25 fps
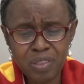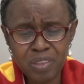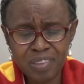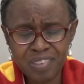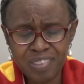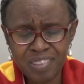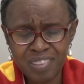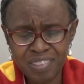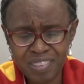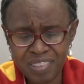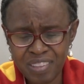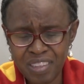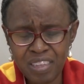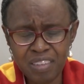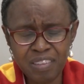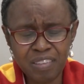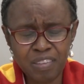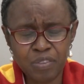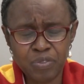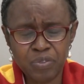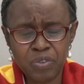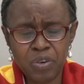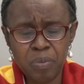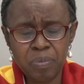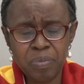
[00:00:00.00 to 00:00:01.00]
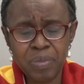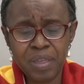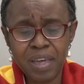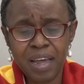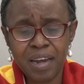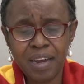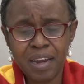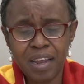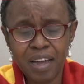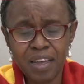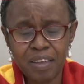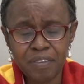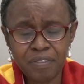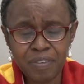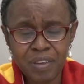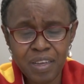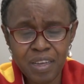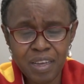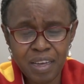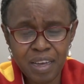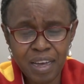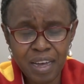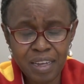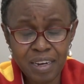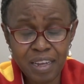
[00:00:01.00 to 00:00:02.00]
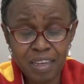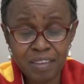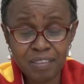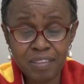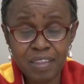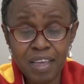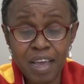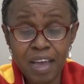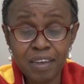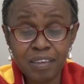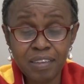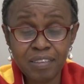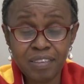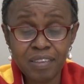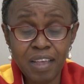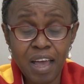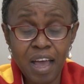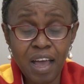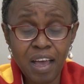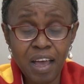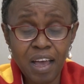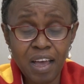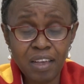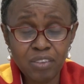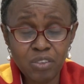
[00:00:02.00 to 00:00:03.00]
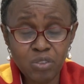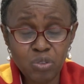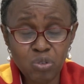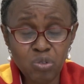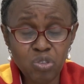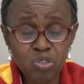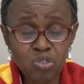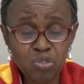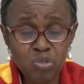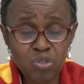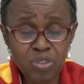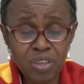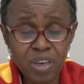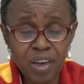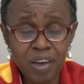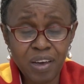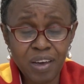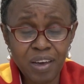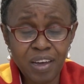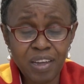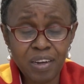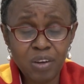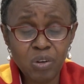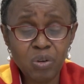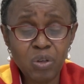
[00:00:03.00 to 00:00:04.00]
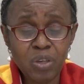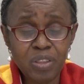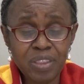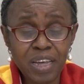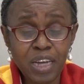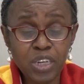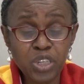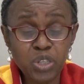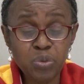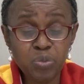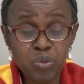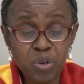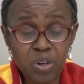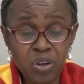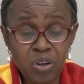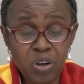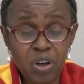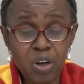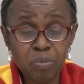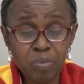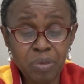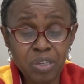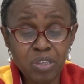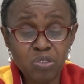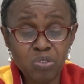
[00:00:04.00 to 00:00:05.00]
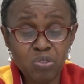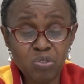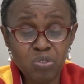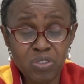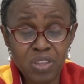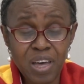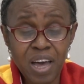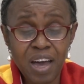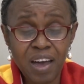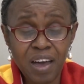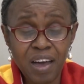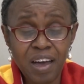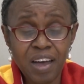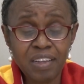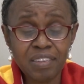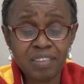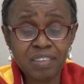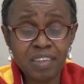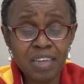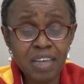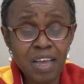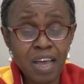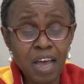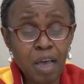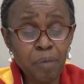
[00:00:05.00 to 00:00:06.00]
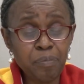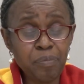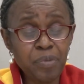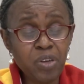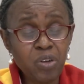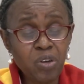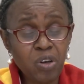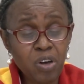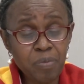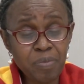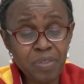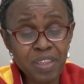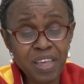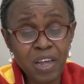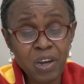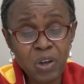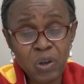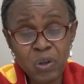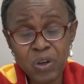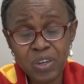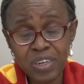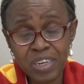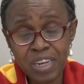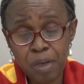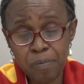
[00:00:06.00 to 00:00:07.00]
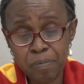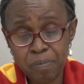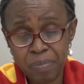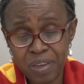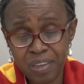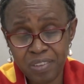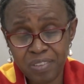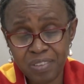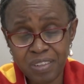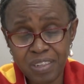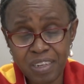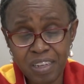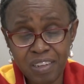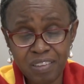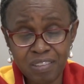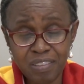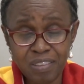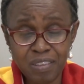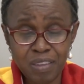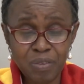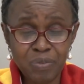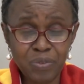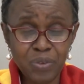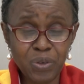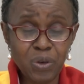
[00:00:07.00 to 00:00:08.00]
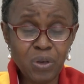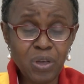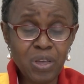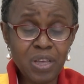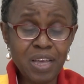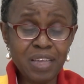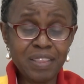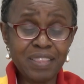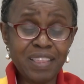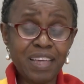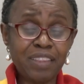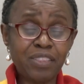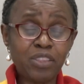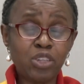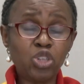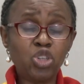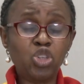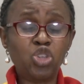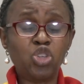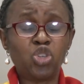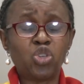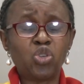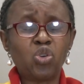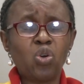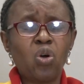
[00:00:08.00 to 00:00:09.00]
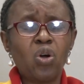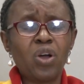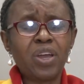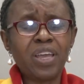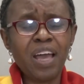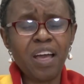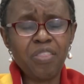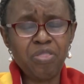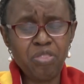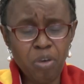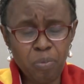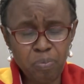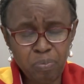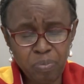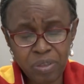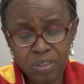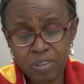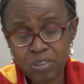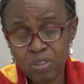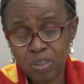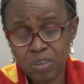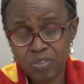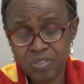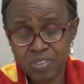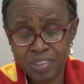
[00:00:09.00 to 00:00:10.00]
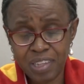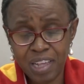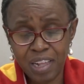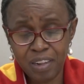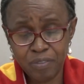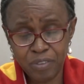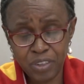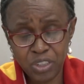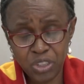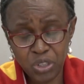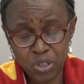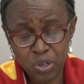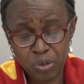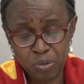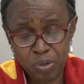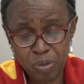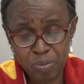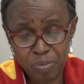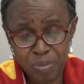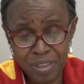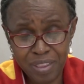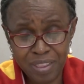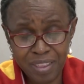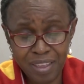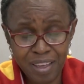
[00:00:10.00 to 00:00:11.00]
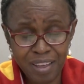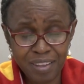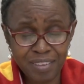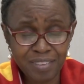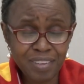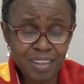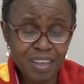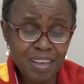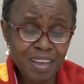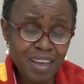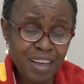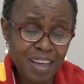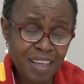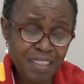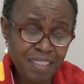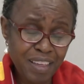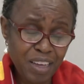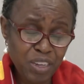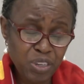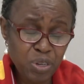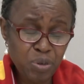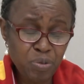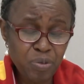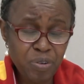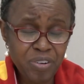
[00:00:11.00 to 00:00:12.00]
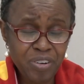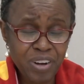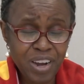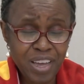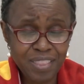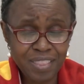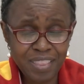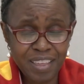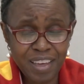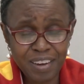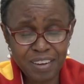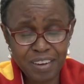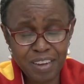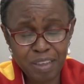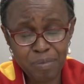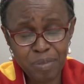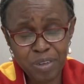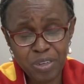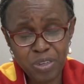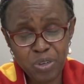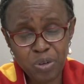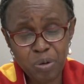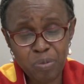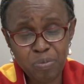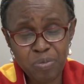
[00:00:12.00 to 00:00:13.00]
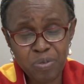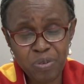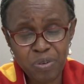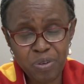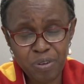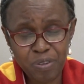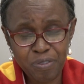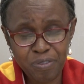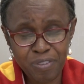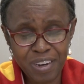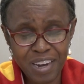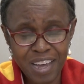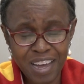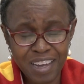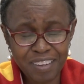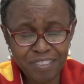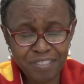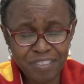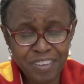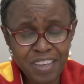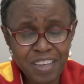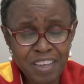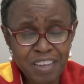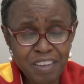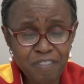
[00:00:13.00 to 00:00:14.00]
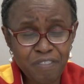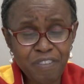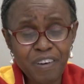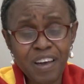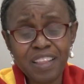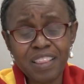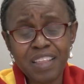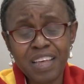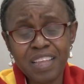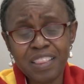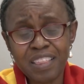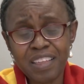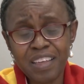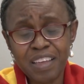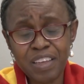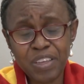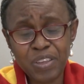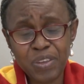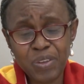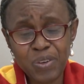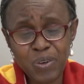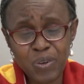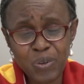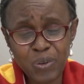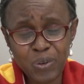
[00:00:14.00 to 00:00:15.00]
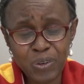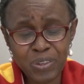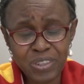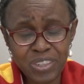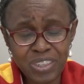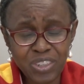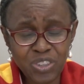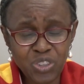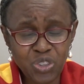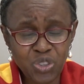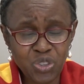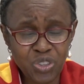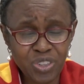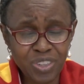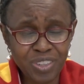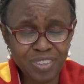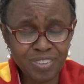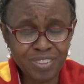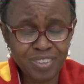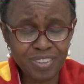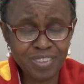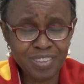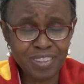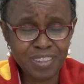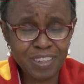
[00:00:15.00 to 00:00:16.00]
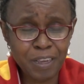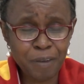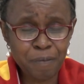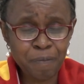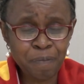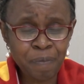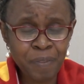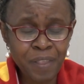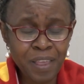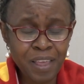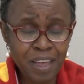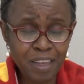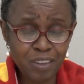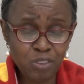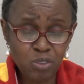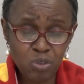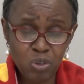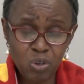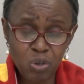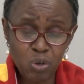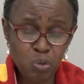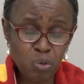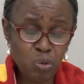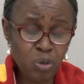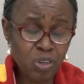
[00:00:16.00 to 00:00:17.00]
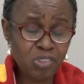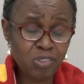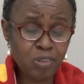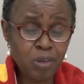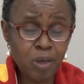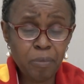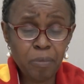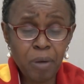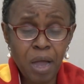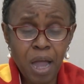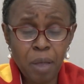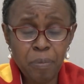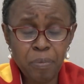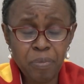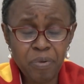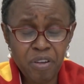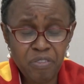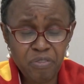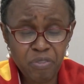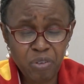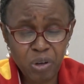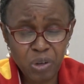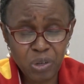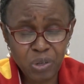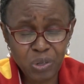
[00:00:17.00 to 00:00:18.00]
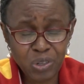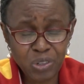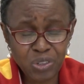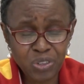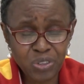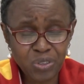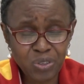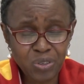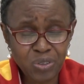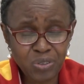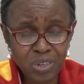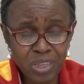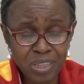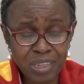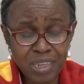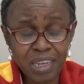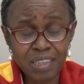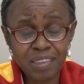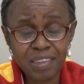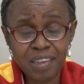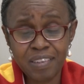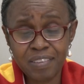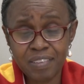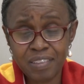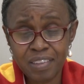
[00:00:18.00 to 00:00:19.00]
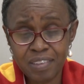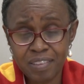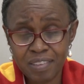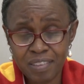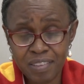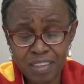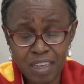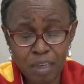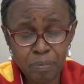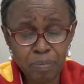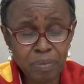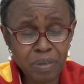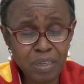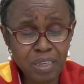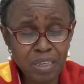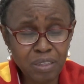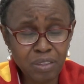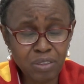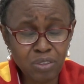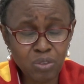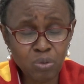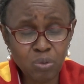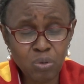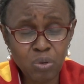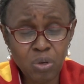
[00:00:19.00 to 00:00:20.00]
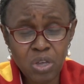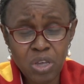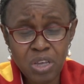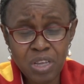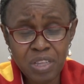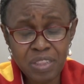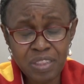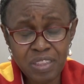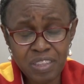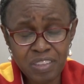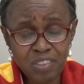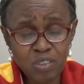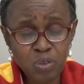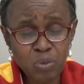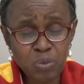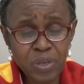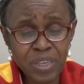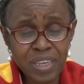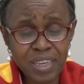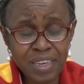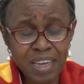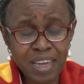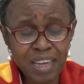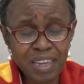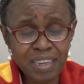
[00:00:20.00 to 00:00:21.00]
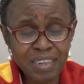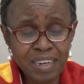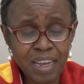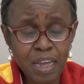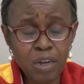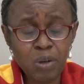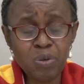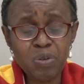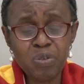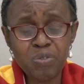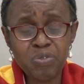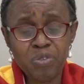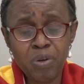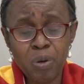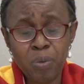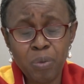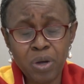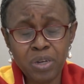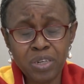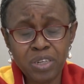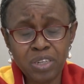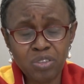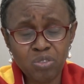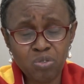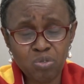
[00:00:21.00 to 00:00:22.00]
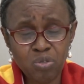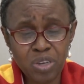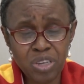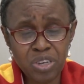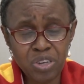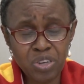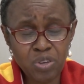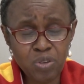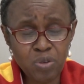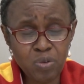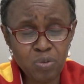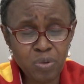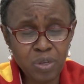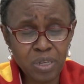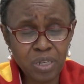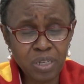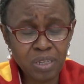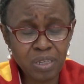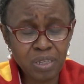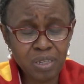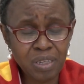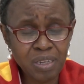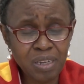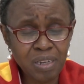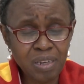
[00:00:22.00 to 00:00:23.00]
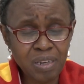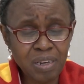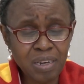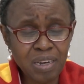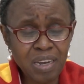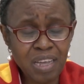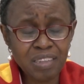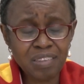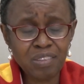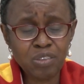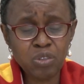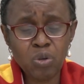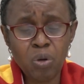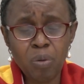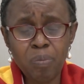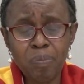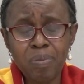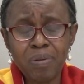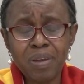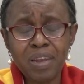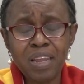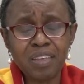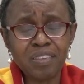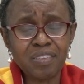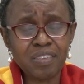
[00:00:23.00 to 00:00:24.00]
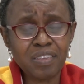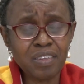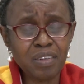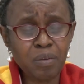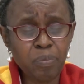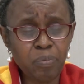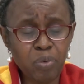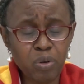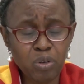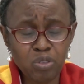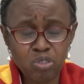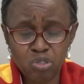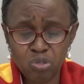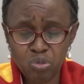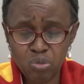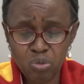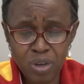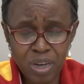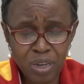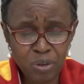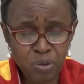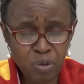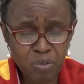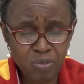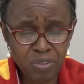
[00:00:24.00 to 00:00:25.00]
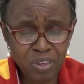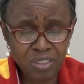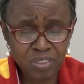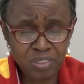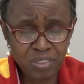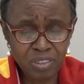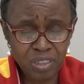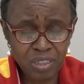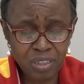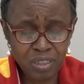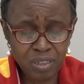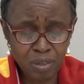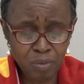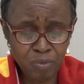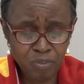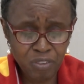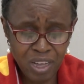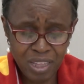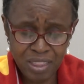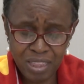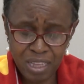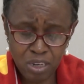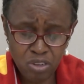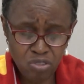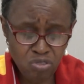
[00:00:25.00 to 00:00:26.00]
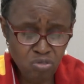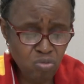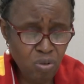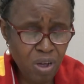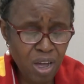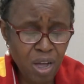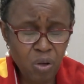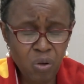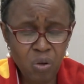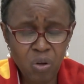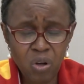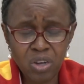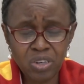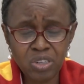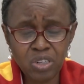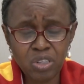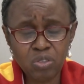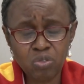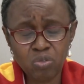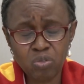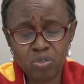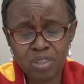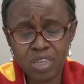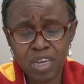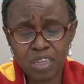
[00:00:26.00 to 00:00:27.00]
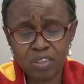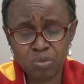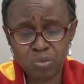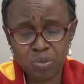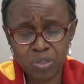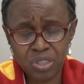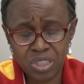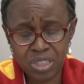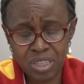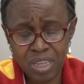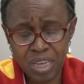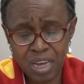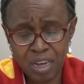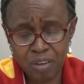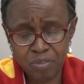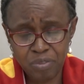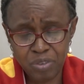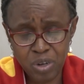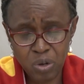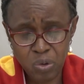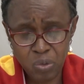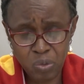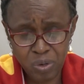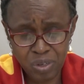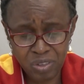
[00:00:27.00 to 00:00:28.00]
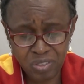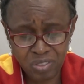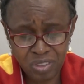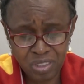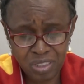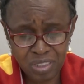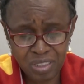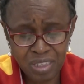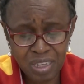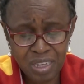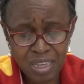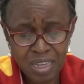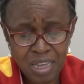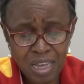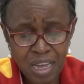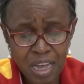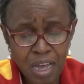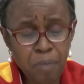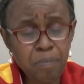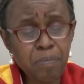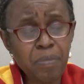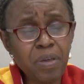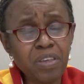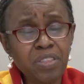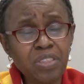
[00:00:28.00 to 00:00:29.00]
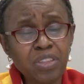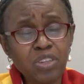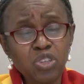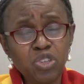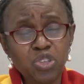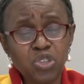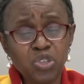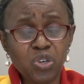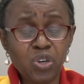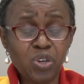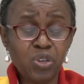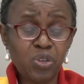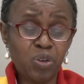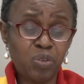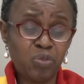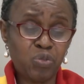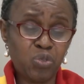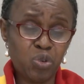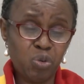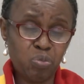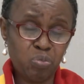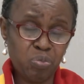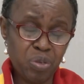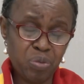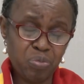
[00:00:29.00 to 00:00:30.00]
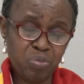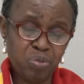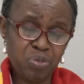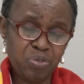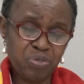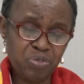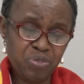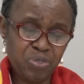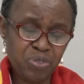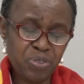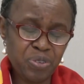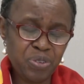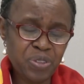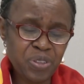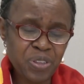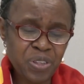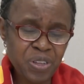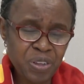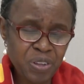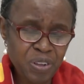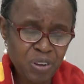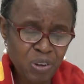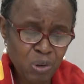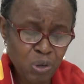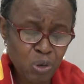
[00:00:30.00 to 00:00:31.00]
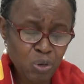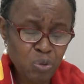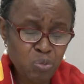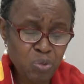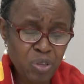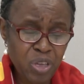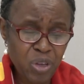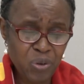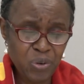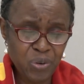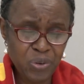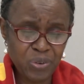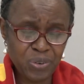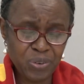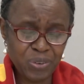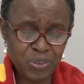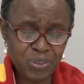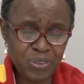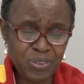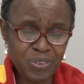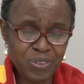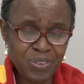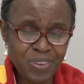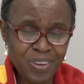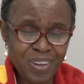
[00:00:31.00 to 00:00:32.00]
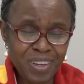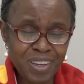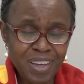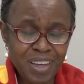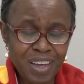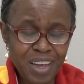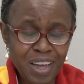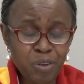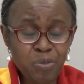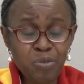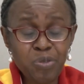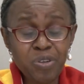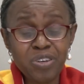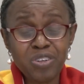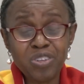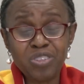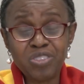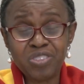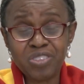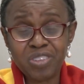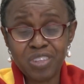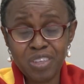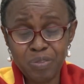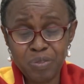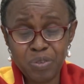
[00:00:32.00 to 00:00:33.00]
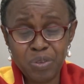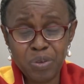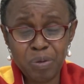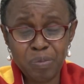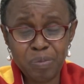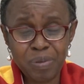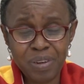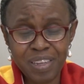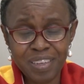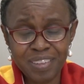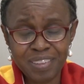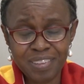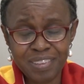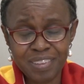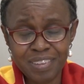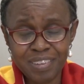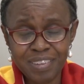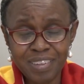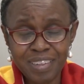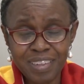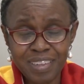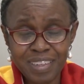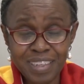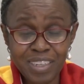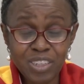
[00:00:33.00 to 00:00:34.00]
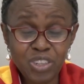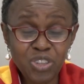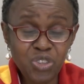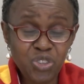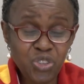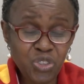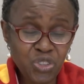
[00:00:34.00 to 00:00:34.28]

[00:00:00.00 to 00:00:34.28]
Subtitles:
sins from their life. And as they ask you into their heart, Lord, that you will come into that heart and become their Lord and personal Savior, that the joy and the peace of salvation will be theirs, and that you will write their name in your book of life. Father, thank you, Lord, in Jesus' name. And so, Lord, also I pray for your children, that as they step into this weekend and look forward into a new week, Let your blessing pursue and overtake. Father, do according to that which they have requested, and make the joy of your people full. Lord, we honor you, and we receive your blessing. In